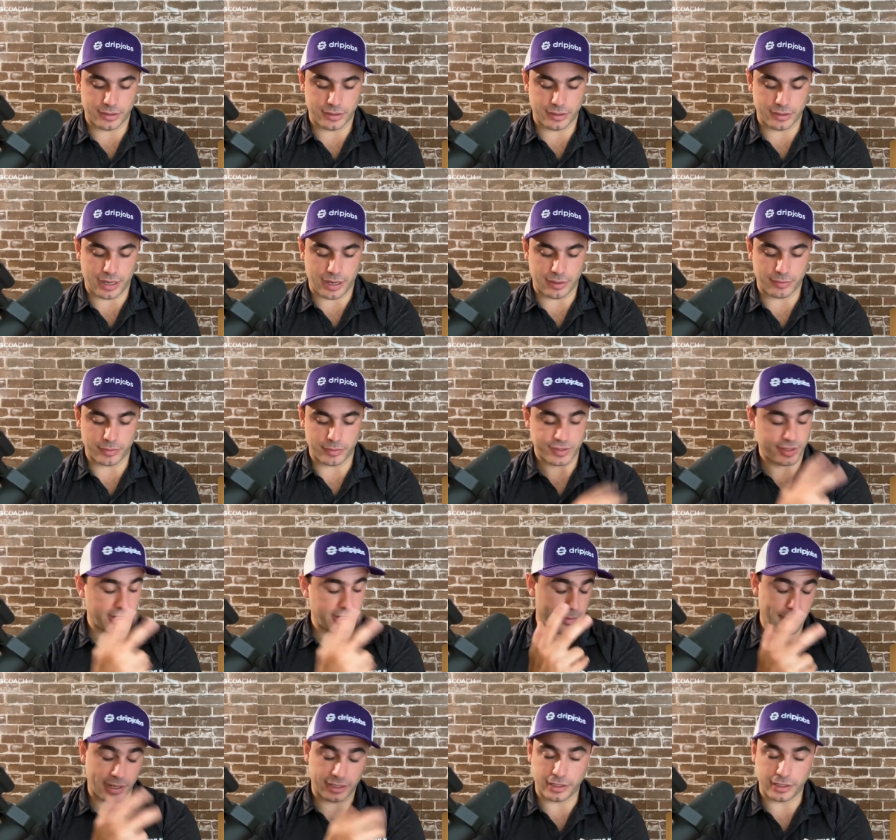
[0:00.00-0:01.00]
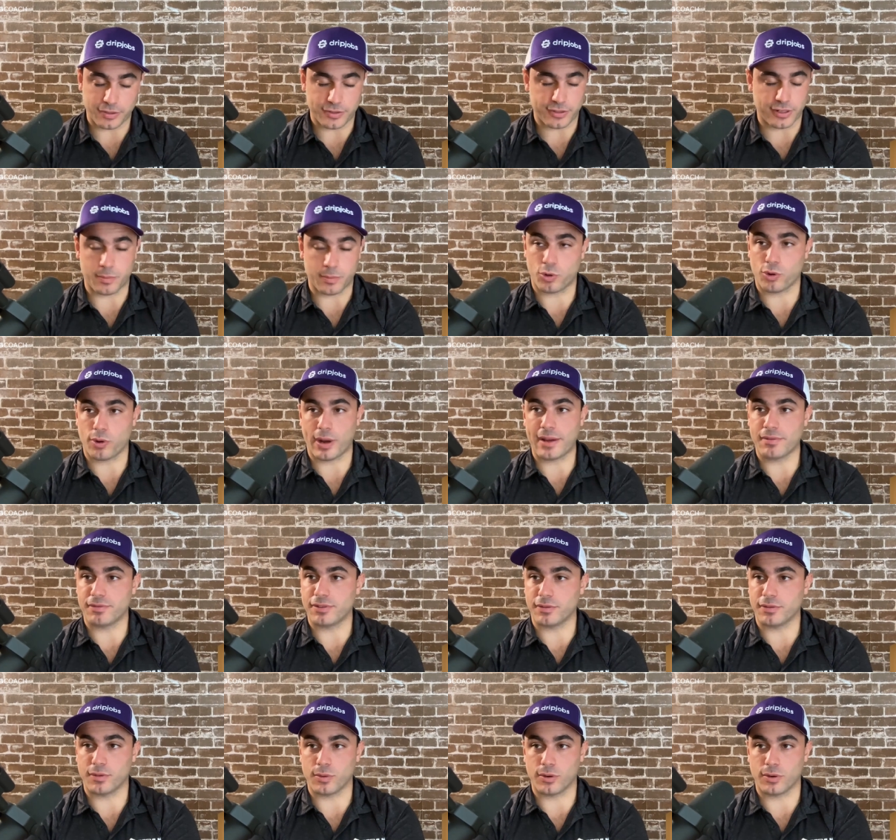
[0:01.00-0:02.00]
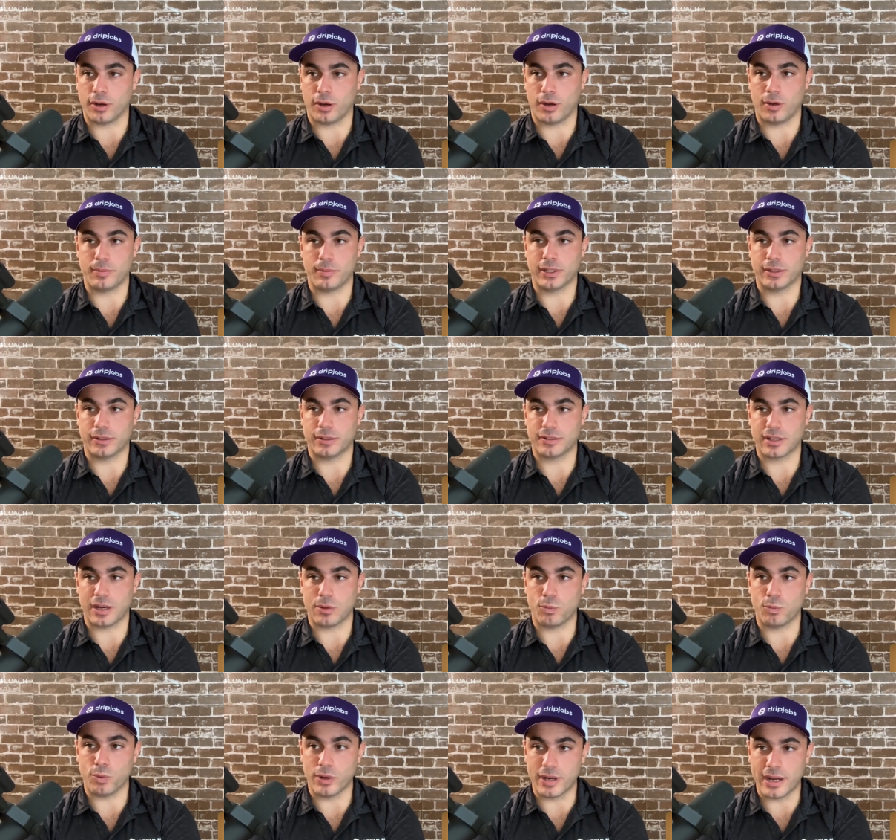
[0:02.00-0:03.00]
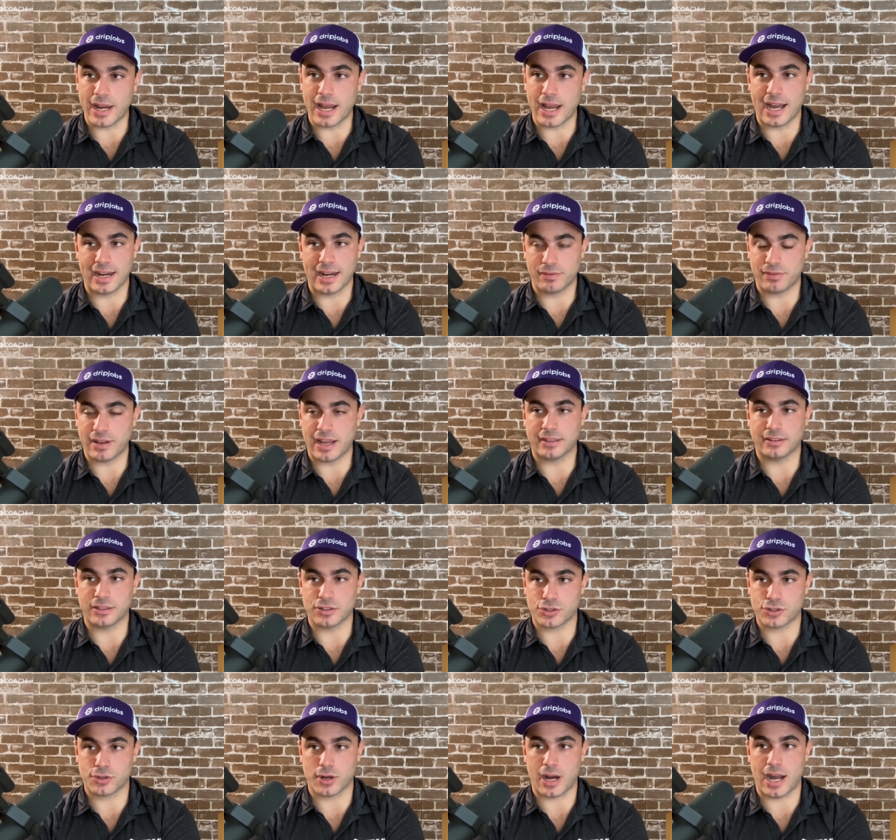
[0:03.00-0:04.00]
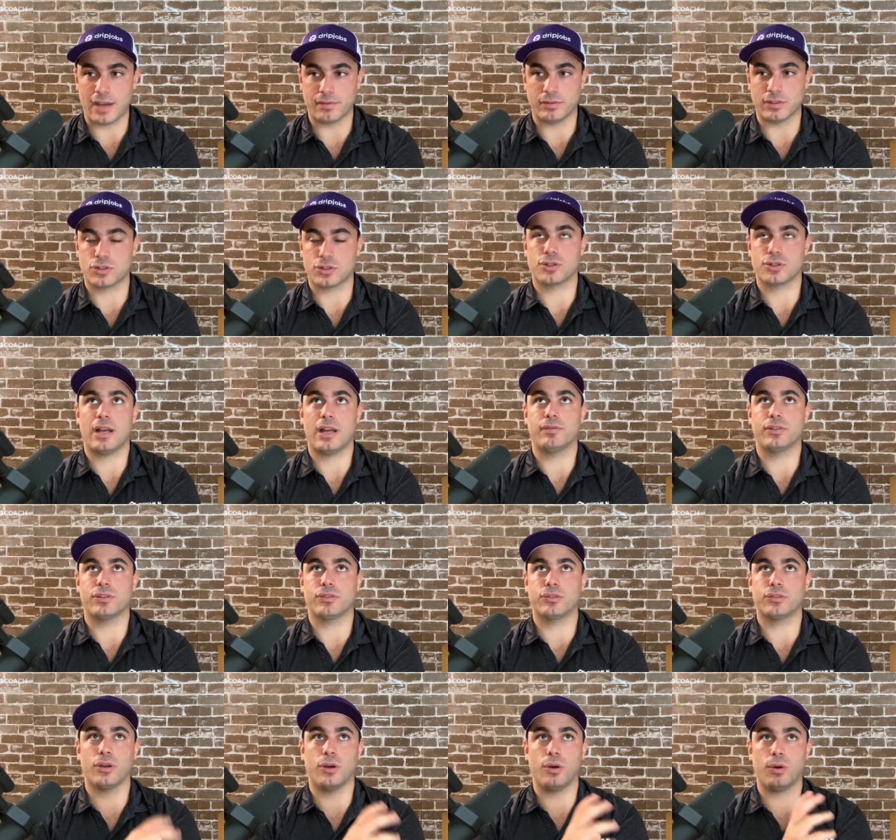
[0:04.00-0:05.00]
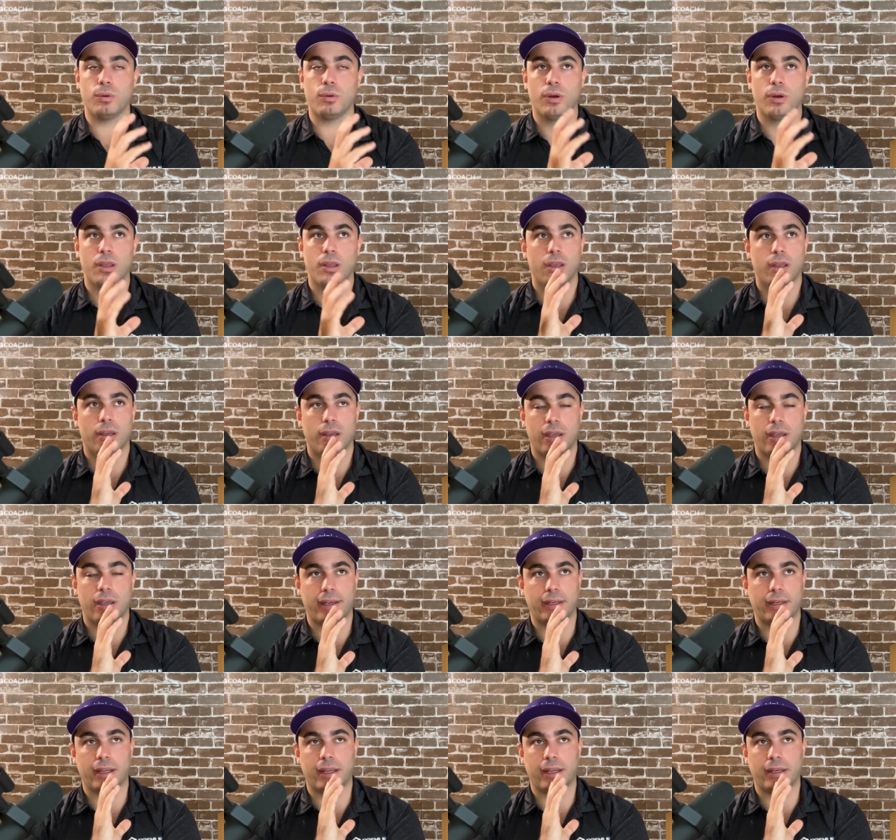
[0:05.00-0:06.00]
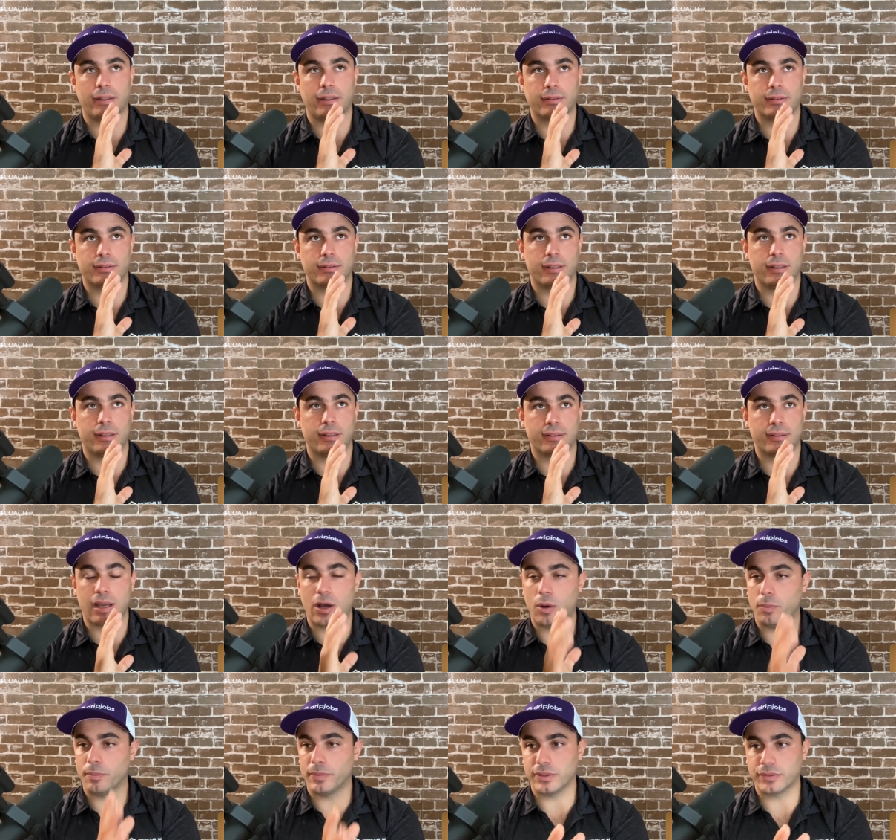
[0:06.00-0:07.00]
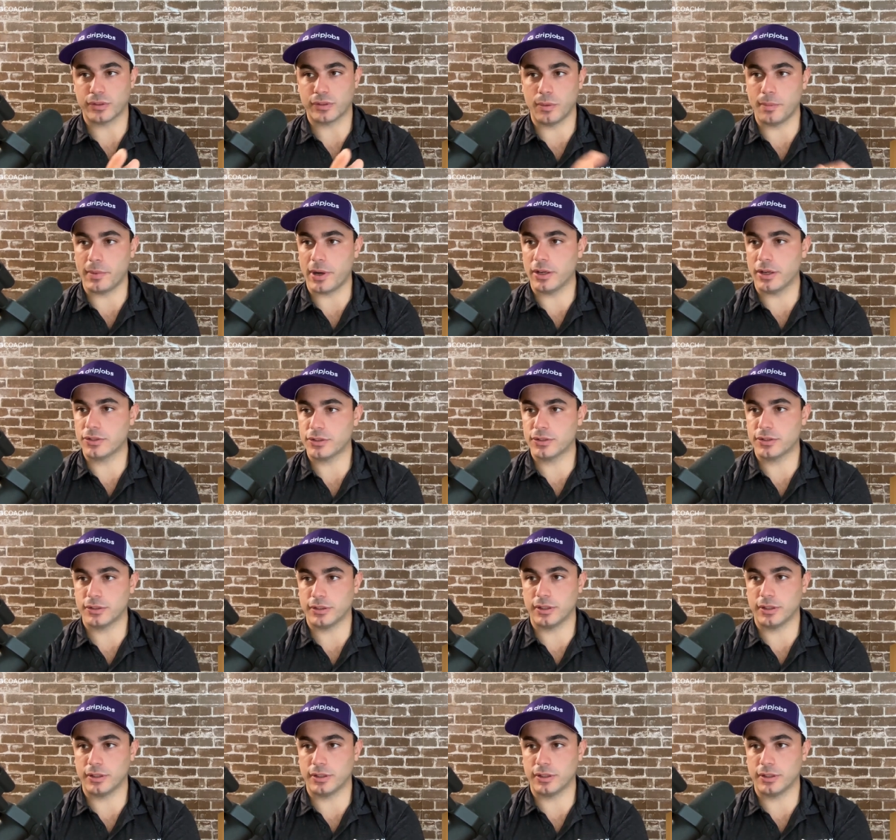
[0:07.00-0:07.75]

I was thinking about it yesterday. I'm grateful for it all because I would not have had this drive. This drive is so, and and it's and it's helped me so much.